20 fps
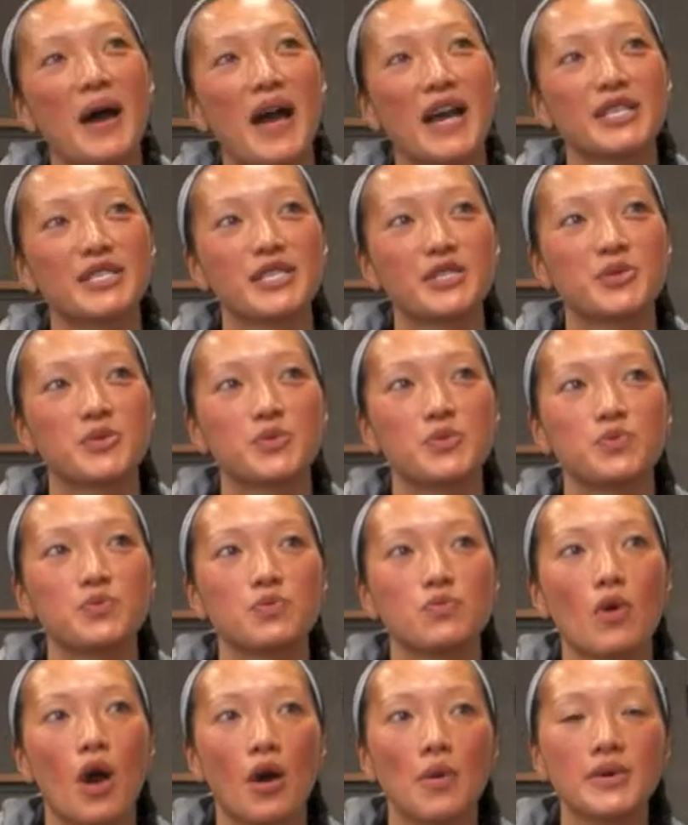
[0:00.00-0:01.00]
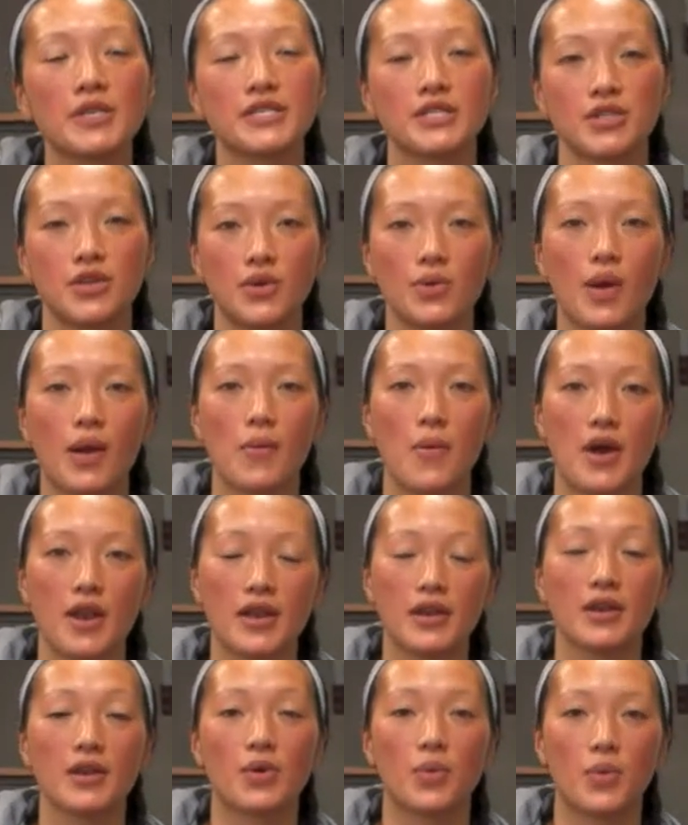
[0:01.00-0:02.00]
I just always knew I
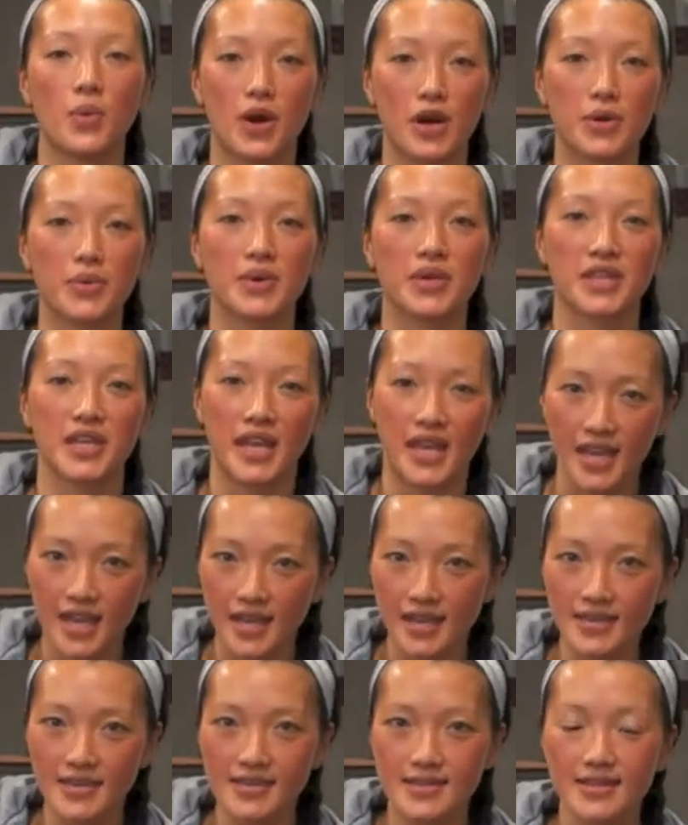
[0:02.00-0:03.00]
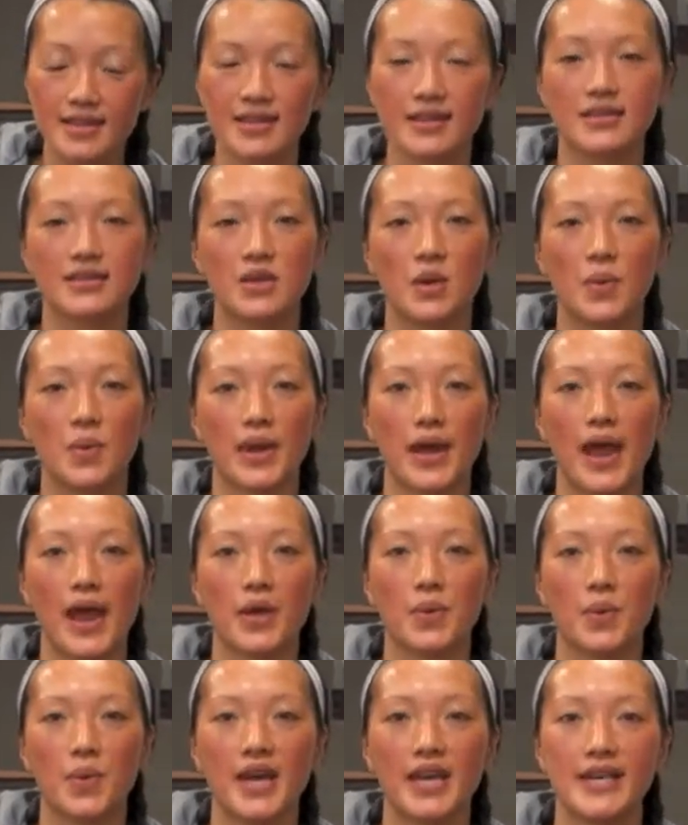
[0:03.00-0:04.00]
wanted to work with kids. So when
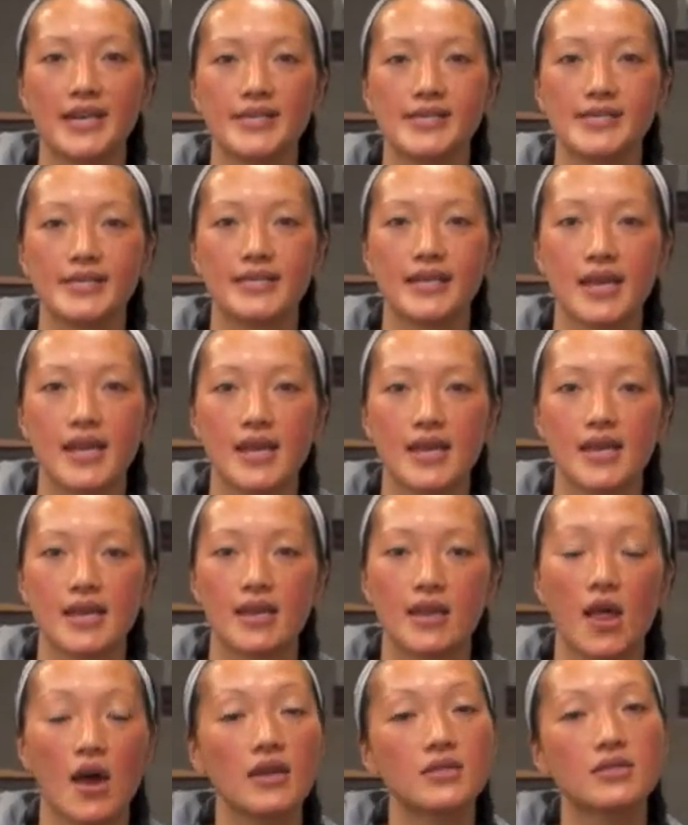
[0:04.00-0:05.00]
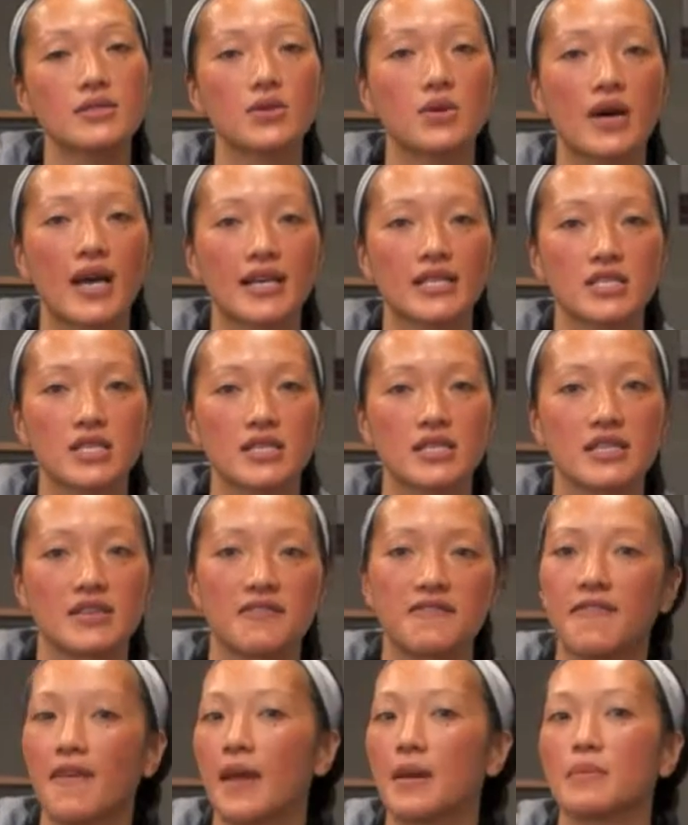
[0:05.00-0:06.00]
I was in law school, I actually
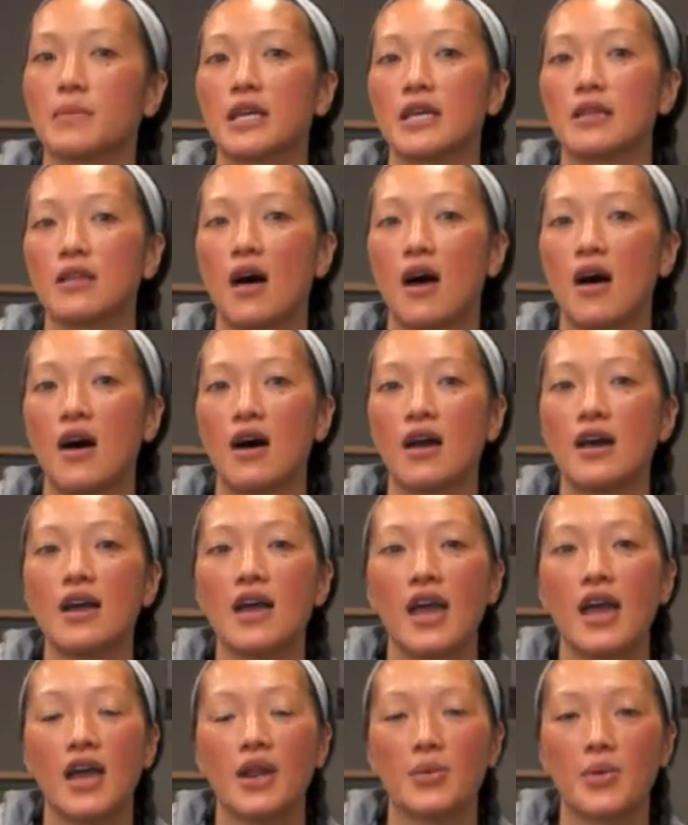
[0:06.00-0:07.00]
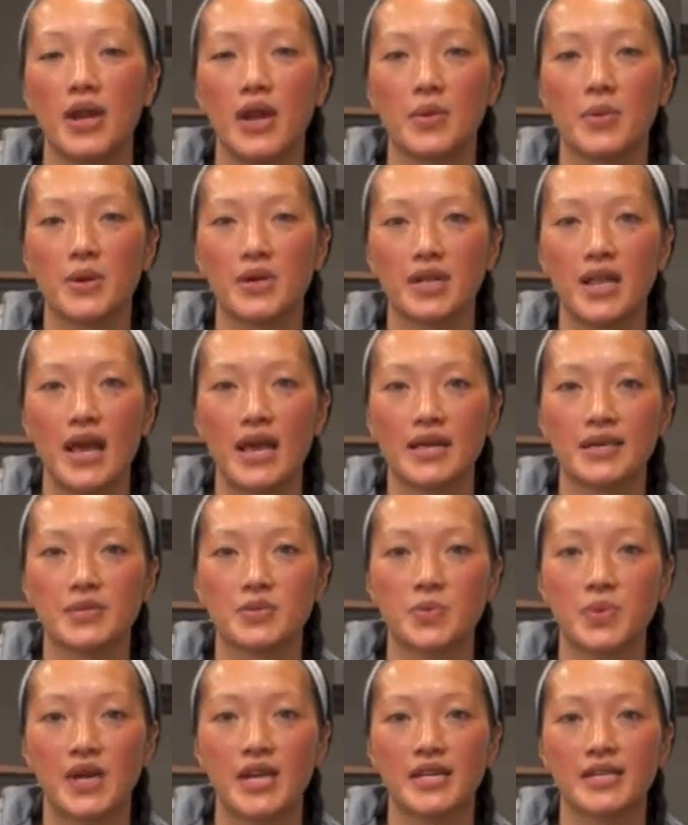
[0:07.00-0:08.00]
did family law. And what I
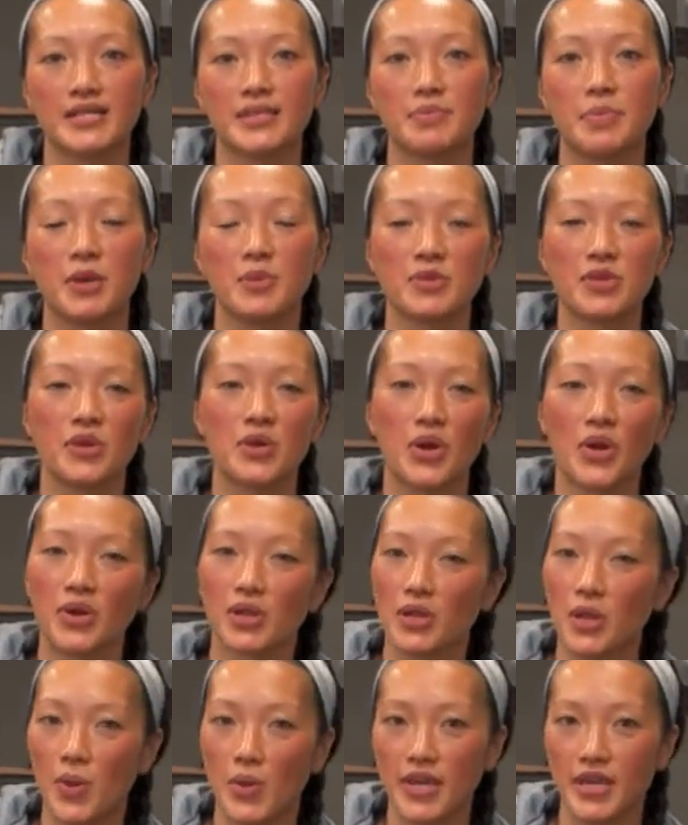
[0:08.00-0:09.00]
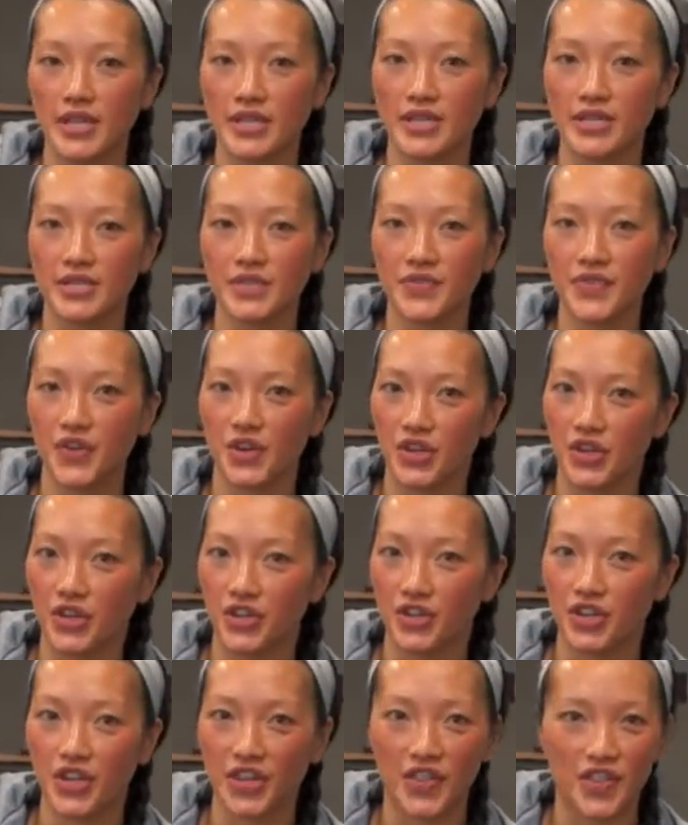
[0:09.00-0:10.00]
realized was people don't go to lawyers for
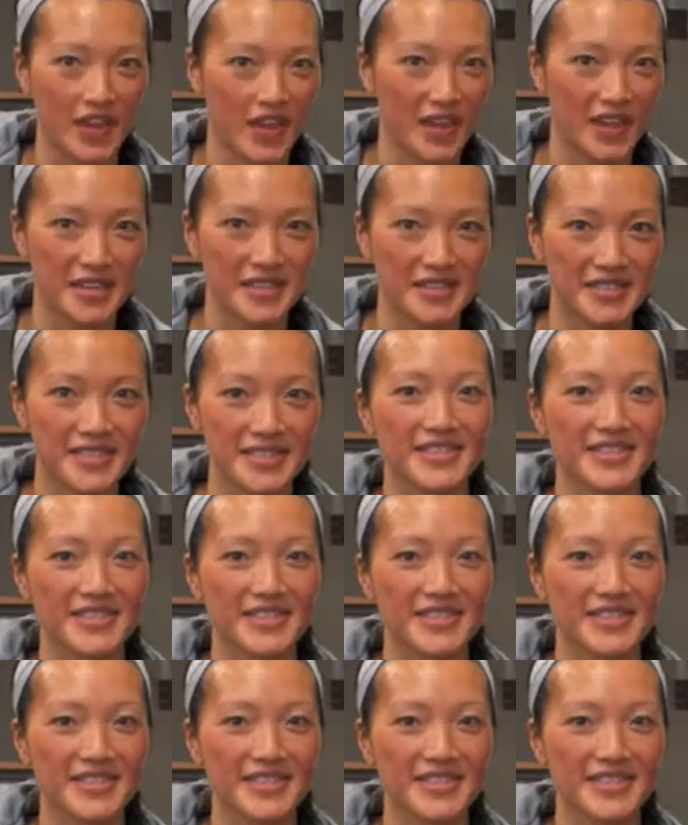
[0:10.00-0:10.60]
good things.